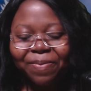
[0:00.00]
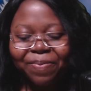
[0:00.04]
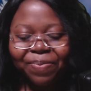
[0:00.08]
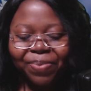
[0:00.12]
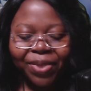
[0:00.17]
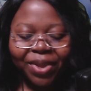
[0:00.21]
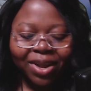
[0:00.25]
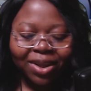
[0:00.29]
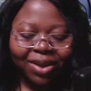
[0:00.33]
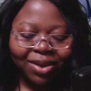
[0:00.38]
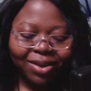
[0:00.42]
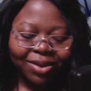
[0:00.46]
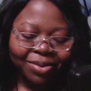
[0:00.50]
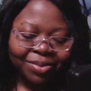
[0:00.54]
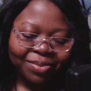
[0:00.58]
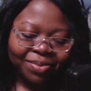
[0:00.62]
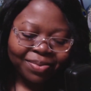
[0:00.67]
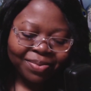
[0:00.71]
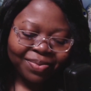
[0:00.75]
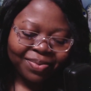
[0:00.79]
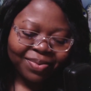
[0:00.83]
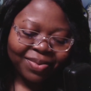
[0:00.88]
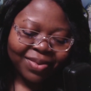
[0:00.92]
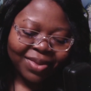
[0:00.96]
I
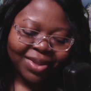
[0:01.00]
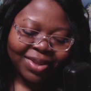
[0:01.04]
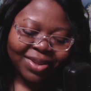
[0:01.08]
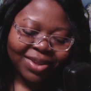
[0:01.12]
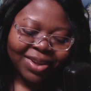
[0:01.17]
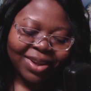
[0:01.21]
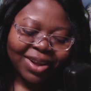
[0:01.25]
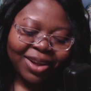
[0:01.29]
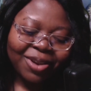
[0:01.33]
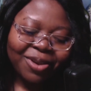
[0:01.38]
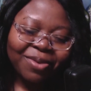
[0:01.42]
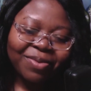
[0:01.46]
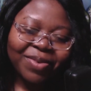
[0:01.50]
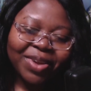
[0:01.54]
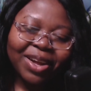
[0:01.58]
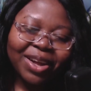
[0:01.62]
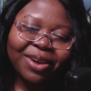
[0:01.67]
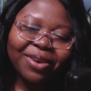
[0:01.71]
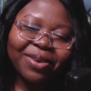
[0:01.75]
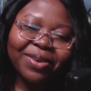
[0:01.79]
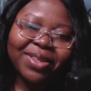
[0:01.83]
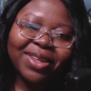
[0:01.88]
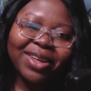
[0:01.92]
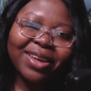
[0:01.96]
love
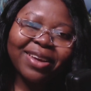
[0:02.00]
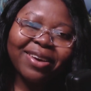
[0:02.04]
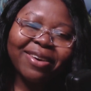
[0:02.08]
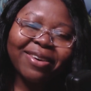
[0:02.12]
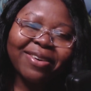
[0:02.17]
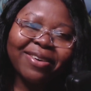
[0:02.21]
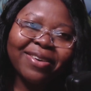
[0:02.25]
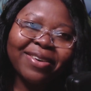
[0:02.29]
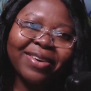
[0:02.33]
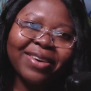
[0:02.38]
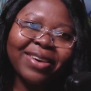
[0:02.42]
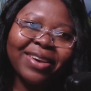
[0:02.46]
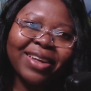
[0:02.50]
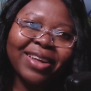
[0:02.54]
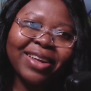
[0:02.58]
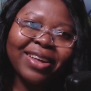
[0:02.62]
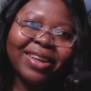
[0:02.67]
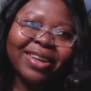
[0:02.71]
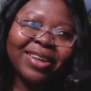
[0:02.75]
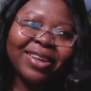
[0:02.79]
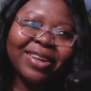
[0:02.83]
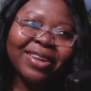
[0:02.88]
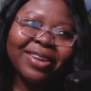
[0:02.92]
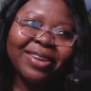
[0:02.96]
how they are,
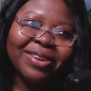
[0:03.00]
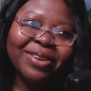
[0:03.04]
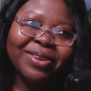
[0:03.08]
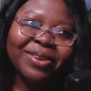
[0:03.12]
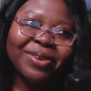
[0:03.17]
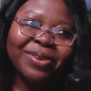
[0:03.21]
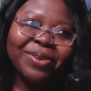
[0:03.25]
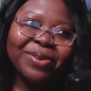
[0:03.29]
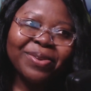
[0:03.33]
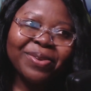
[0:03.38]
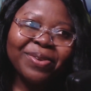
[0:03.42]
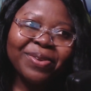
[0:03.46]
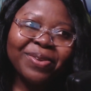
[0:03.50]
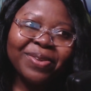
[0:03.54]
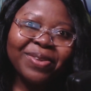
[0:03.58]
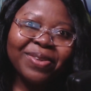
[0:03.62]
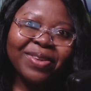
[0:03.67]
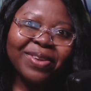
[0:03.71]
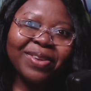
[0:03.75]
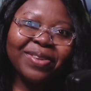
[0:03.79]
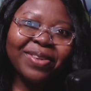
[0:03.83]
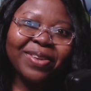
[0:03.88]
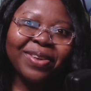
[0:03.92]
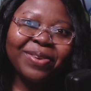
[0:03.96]
like,
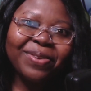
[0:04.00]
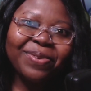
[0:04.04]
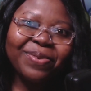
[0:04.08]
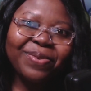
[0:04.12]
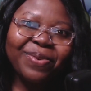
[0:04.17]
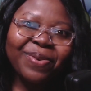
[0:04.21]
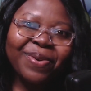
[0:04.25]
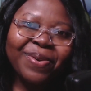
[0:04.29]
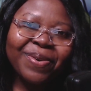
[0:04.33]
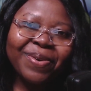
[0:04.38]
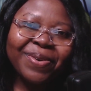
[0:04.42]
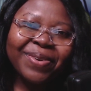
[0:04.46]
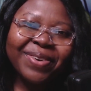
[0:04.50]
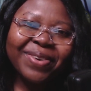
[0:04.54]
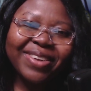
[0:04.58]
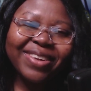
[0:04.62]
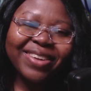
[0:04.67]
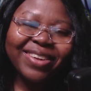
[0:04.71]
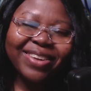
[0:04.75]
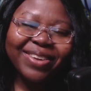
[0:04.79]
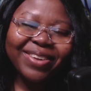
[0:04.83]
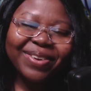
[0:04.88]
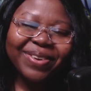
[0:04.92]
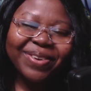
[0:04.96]
since he's strong,
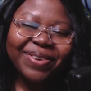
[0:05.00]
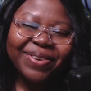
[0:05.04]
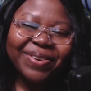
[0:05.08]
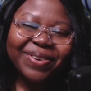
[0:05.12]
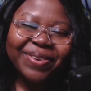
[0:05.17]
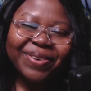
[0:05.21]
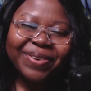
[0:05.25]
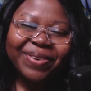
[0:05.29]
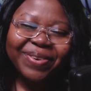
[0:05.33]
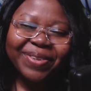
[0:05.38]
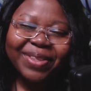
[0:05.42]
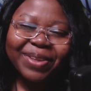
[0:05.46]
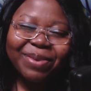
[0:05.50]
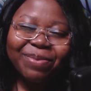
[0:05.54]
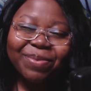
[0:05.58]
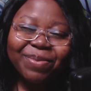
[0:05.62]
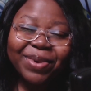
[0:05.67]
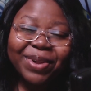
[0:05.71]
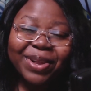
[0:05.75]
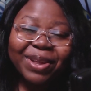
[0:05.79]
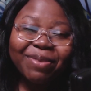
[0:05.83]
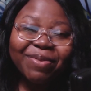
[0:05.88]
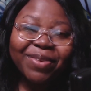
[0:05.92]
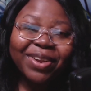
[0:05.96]
you know, they
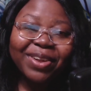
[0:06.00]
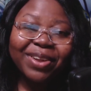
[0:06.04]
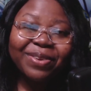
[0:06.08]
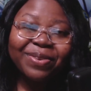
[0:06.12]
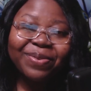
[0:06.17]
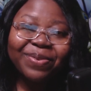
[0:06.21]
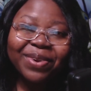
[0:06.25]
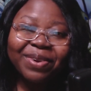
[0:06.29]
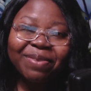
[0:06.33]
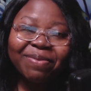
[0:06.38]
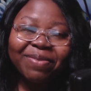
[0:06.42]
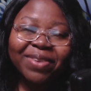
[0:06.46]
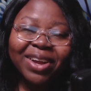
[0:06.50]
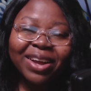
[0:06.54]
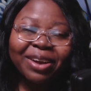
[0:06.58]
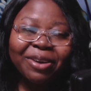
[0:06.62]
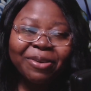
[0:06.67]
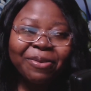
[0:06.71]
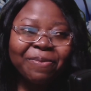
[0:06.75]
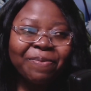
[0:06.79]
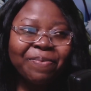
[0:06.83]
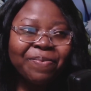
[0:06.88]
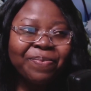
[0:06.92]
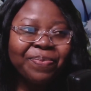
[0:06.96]
believe in his strength now.
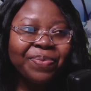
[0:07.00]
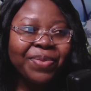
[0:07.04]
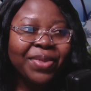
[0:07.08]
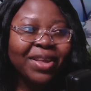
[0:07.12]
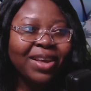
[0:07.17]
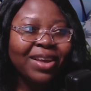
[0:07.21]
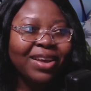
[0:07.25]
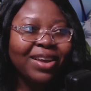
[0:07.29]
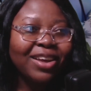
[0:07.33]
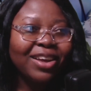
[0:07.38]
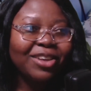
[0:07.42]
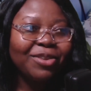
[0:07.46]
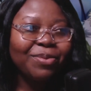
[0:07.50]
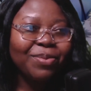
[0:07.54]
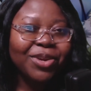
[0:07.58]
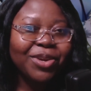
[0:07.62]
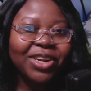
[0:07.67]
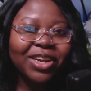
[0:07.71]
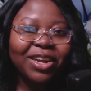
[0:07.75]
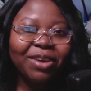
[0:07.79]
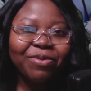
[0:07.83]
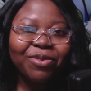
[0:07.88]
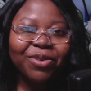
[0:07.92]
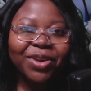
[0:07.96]

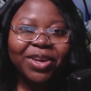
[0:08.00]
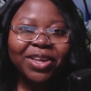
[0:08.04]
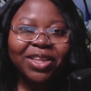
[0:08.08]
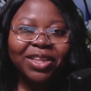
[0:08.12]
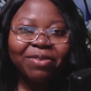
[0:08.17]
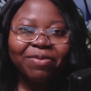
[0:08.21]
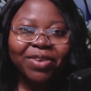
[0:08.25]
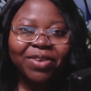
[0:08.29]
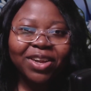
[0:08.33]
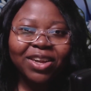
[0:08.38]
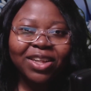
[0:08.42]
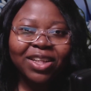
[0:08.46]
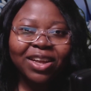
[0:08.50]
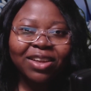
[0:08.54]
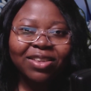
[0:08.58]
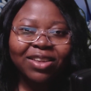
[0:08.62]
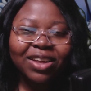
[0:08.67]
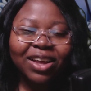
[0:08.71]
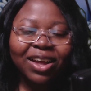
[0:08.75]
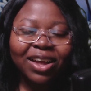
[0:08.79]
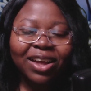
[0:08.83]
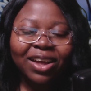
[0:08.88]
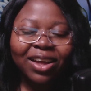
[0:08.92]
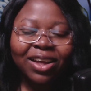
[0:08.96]
Especially after he defeated that
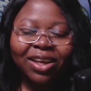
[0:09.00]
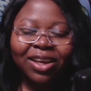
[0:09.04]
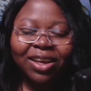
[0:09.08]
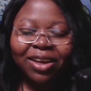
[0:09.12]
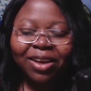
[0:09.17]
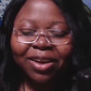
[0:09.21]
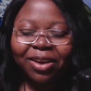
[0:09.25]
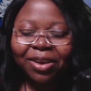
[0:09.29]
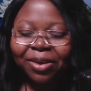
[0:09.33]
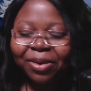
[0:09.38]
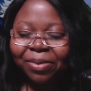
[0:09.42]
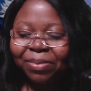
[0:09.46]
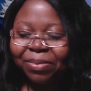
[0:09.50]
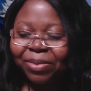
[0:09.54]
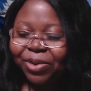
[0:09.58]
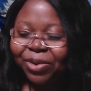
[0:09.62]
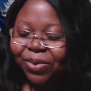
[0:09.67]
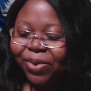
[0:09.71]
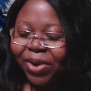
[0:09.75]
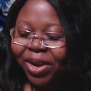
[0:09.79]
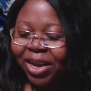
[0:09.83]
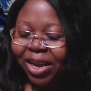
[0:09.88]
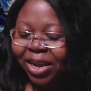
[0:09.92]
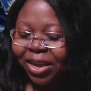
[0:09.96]
sky
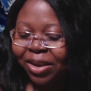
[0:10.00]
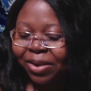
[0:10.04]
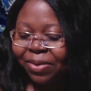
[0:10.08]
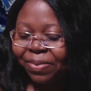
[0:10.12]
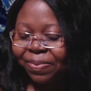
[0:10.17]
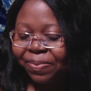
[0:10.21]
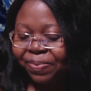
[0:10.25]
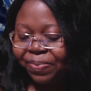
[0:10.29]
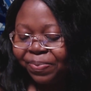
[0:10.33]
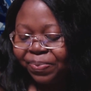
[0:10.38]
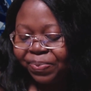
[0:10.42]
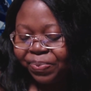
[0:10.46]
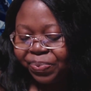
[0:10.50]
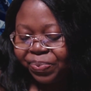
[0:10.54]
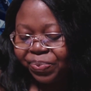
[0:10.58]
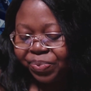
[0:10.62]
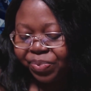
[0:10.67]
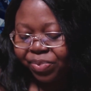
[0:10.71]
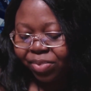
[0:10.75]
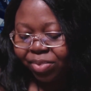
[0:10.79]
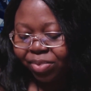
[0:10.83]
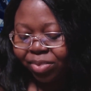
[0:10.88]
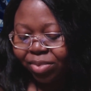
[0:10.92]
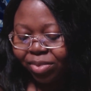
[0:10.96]
dragon.
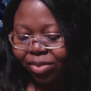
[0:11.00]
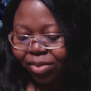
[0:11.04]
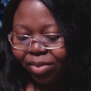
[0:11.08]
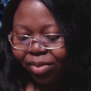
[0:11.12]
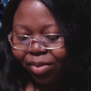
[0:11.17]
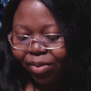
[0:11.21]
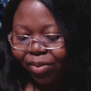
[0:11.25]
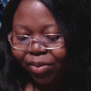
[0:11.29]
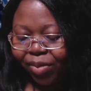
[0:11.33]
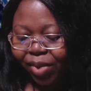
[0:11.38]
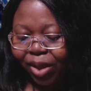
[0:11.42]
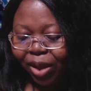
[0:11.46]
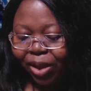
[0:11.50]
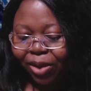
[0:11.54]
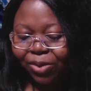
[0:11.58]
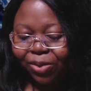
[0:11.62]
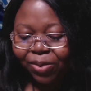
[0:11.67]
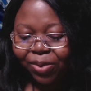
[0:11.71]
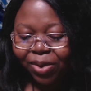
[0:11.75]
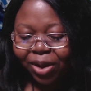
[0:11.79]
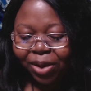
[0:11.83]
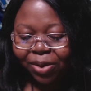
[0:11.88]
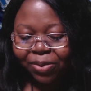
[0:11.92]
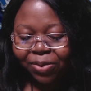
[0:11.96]

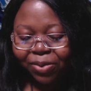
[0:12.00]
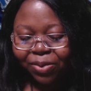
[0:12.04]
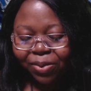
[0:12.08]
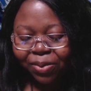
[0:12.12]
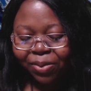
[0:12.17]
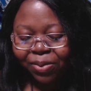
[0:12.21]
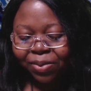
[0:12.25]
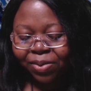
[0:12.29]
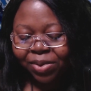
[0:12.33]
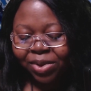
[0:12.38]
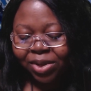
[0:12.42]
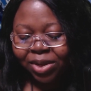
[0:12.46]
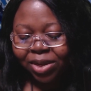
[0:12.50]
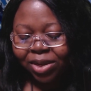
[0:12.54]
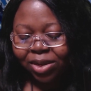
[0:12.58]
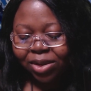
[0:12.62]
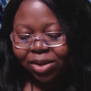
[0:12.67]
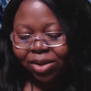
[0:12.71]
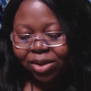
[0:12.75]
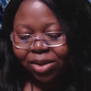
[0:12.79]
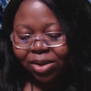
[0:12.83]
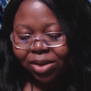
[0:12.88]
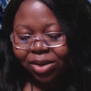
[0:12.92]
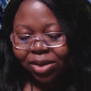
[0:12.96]
So that was cool.
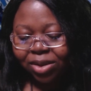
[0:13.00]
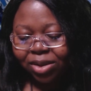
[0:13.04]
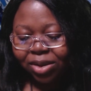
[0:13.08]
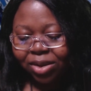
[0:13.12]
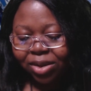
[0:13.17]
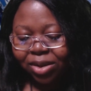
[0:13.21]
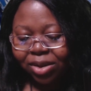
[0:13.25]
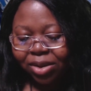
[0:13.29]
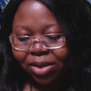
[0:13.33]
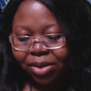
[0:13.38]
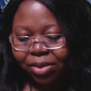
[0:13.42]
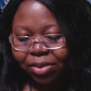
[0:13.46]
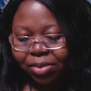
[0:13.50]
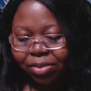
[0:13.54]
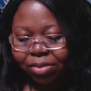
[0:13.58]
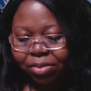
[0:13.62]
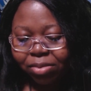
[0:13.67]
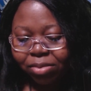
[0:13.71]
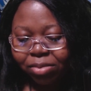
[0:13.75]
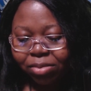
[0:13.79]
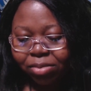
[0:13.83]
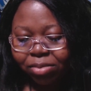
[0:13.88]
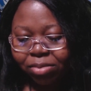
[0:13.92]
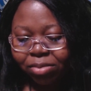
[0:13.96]

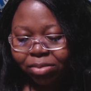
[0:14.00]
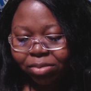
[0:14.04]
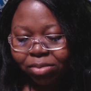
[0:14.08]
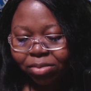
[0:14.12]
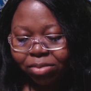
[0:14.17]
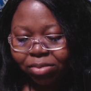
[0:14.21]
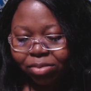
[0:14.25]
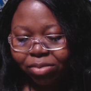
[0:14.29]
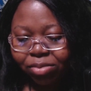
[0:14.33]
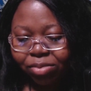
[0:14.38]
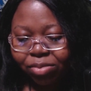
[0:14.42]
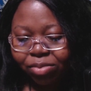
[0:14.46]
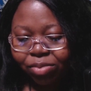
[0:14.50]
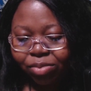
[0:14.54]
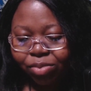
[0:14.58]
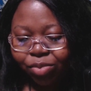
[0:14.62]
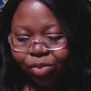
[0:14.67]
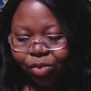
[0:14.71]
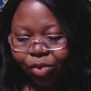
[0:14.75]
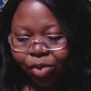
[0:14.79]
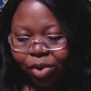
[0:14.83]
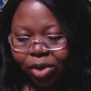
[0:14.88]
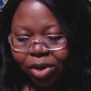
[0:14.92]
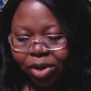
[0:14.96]

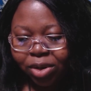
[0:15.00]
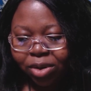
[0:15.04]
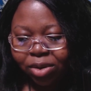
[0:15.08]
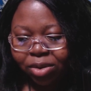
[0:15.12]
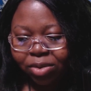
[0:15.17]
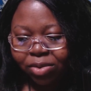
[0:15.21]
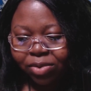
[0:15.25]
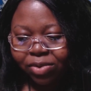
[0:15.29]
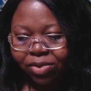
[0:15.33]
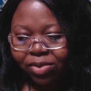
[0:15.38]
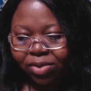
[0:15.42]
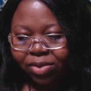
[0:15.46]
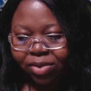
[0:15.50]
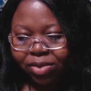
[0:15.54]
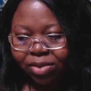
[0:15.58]
What else?